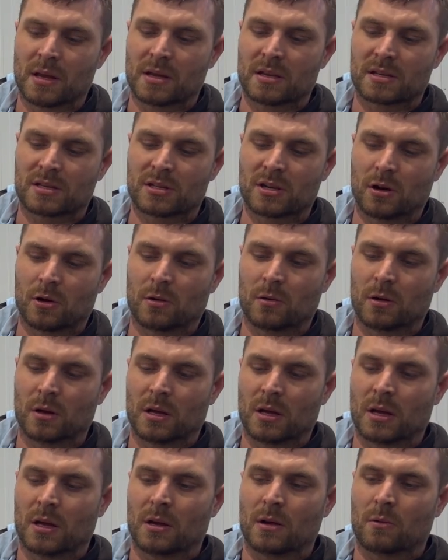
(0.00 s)
So
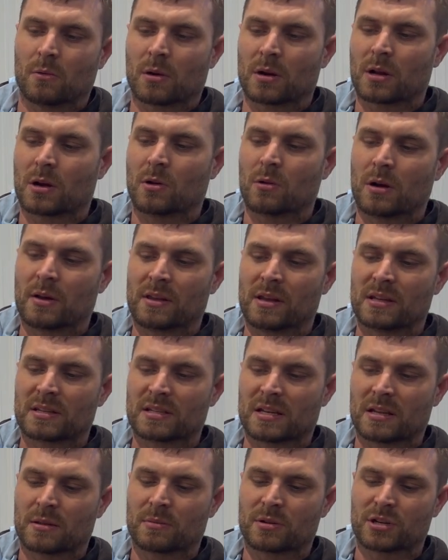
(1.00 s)
we're going to go on the inside
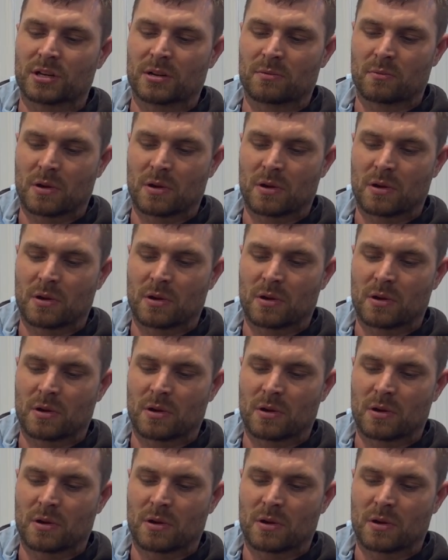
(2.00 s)
of the machine.